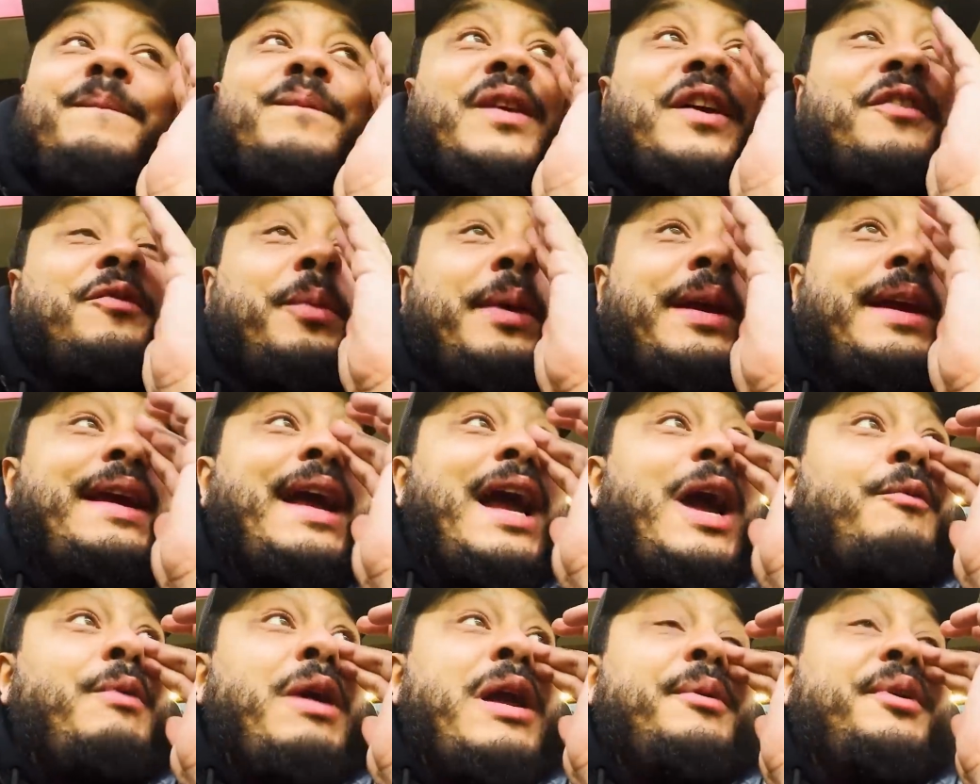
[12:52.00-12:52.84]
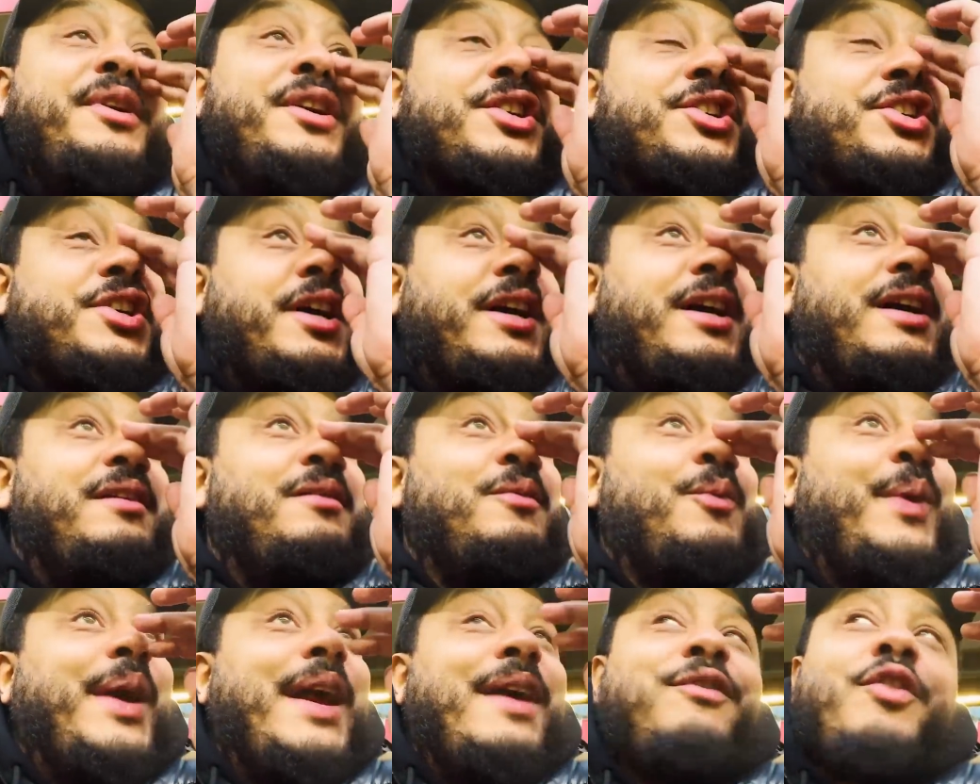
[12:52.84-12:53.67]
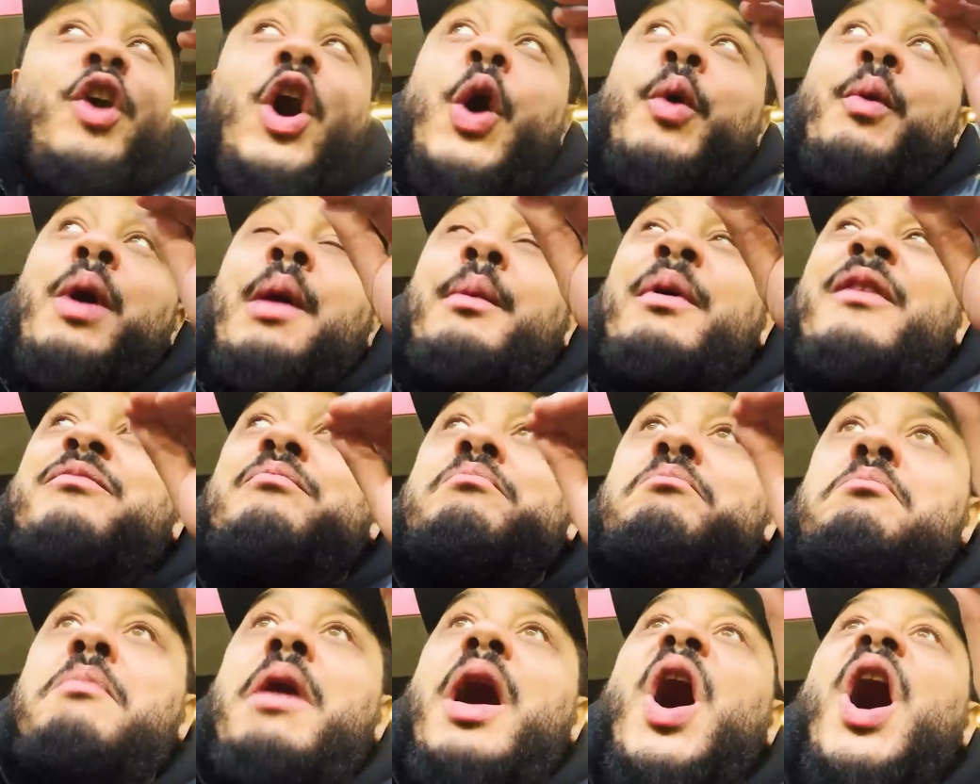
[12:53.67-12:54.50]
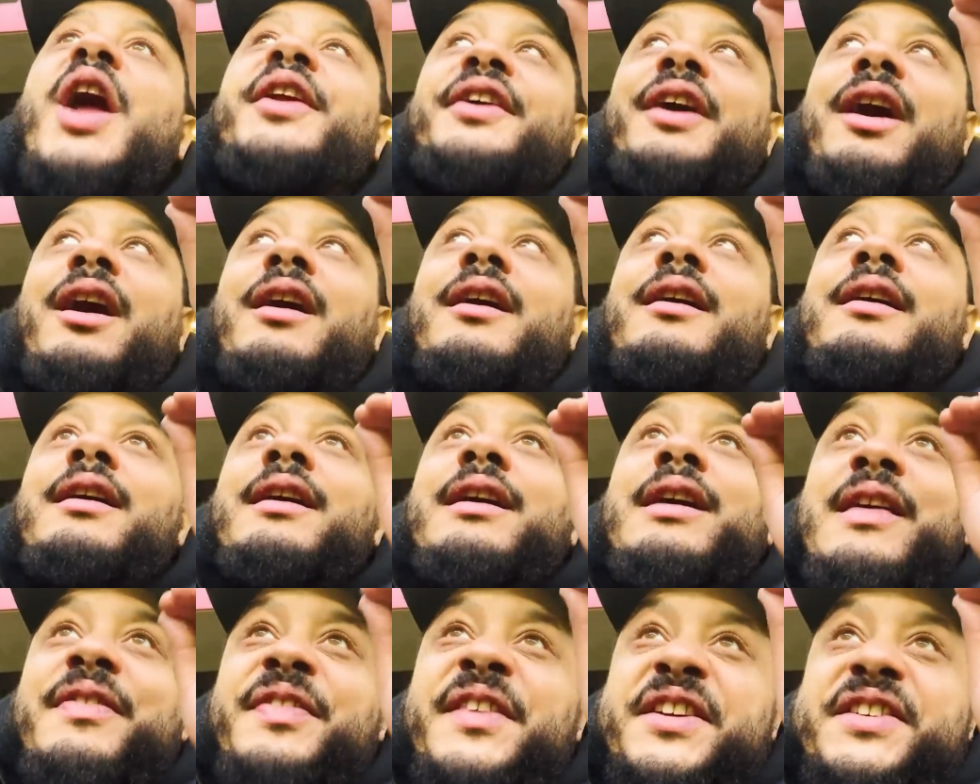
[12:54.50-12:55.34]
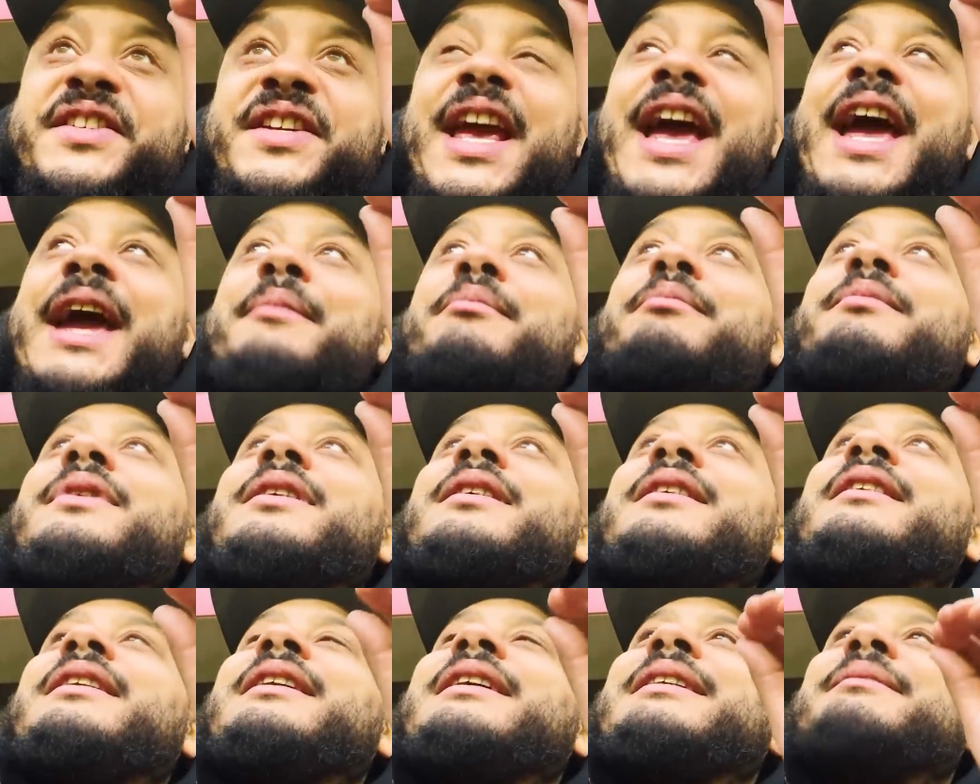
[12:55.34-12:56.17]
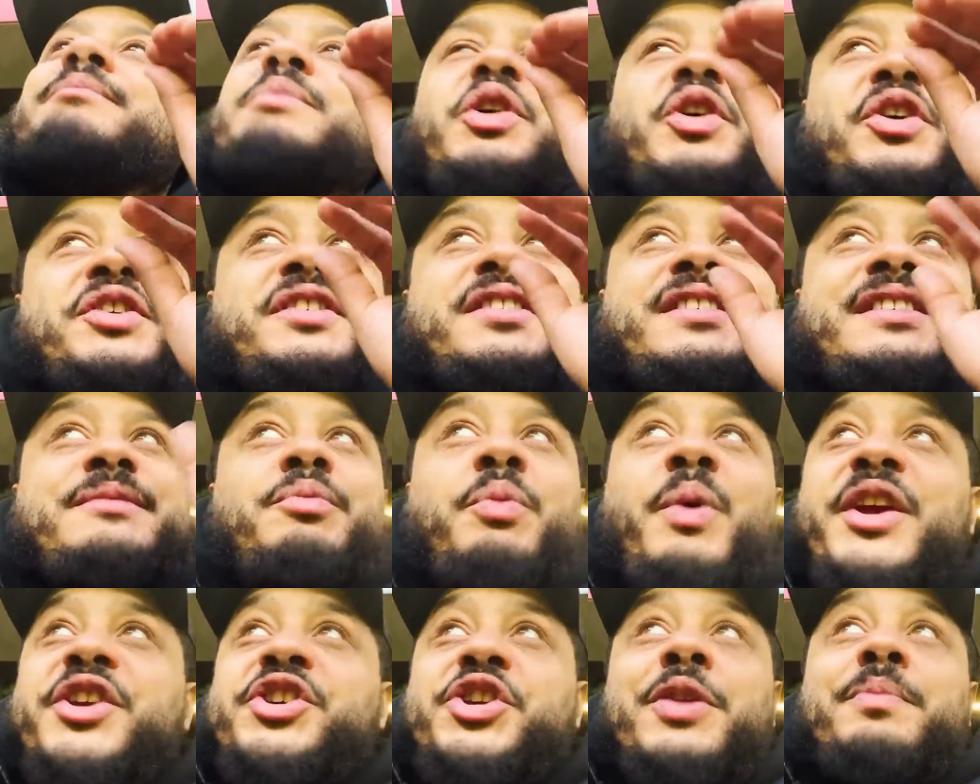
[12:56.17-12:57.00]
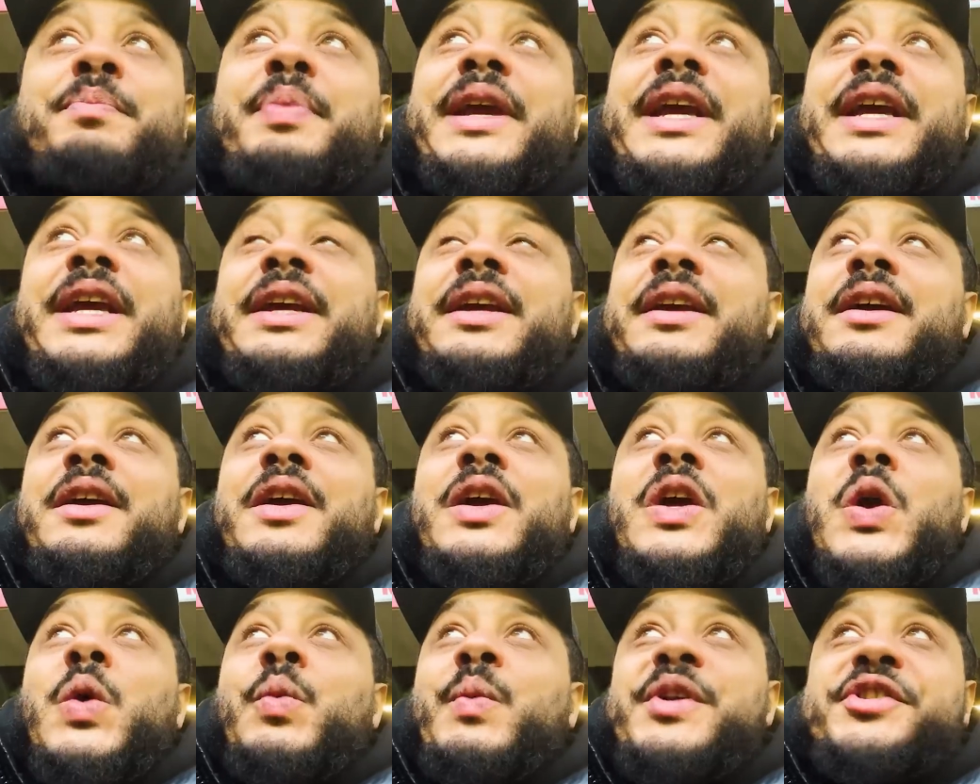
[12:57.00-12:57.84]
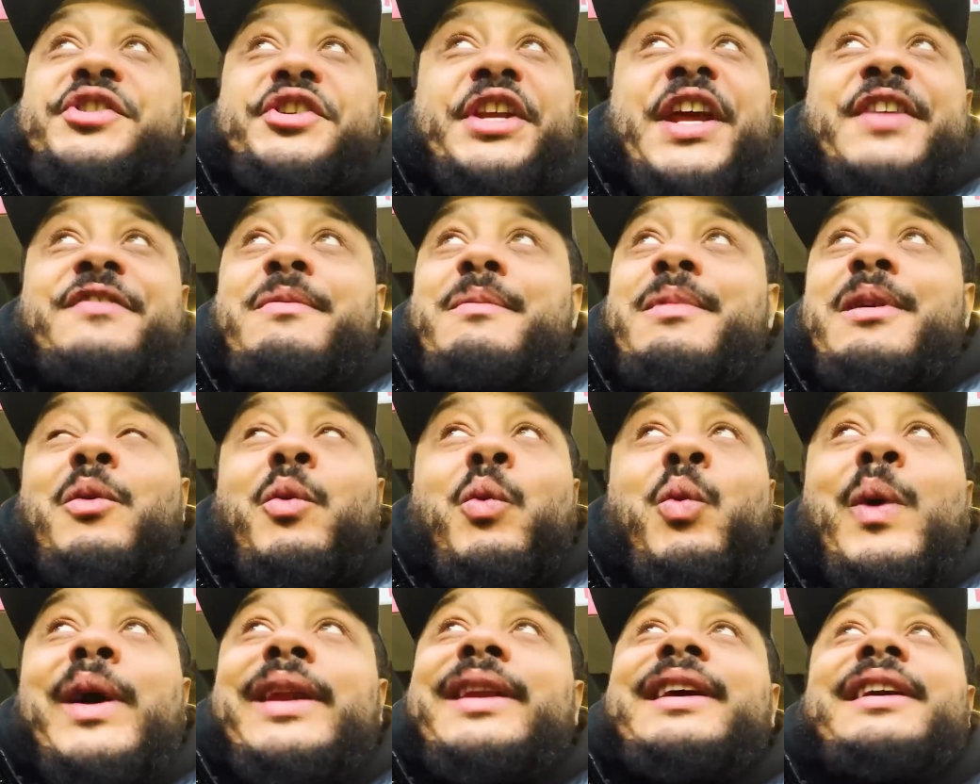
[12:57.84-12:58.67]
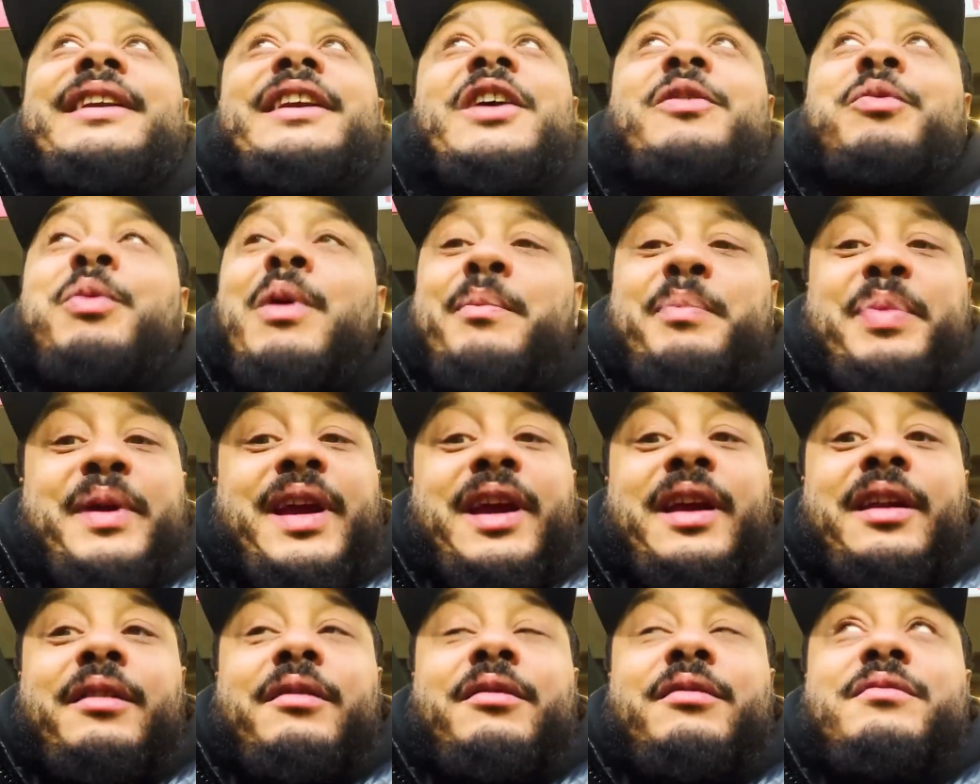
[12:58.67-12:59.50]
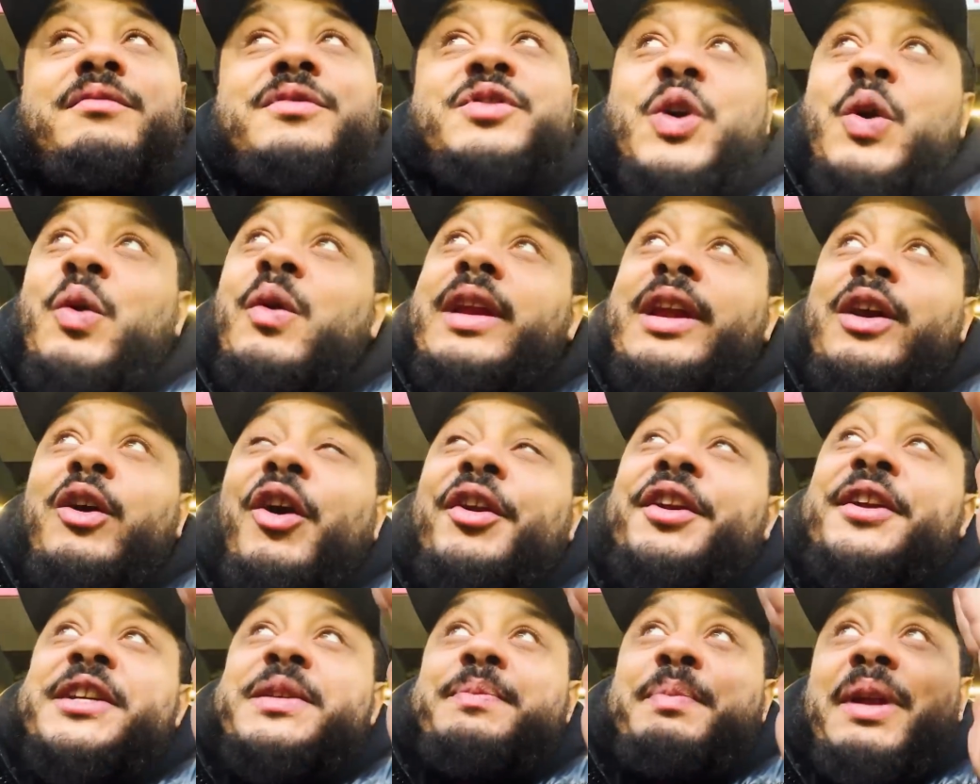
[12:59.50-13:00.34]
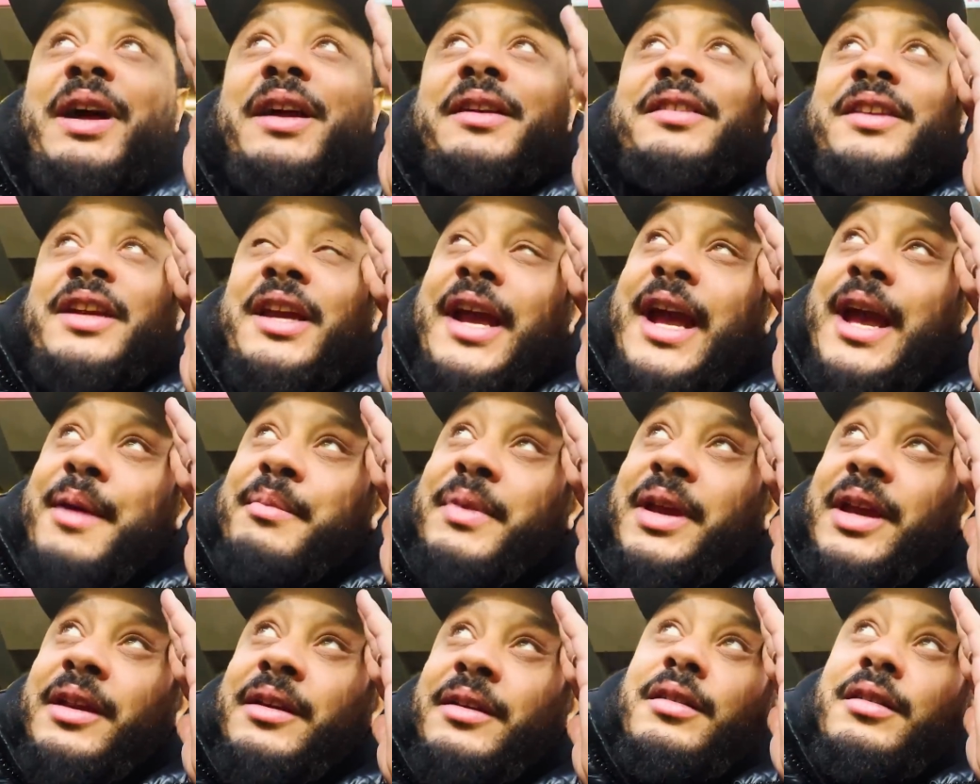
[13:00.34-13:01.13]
If we get away with this, yeah, we have got away with murder this game. Because we shouldn't even be winning if we're being totally honest, blood. You get me?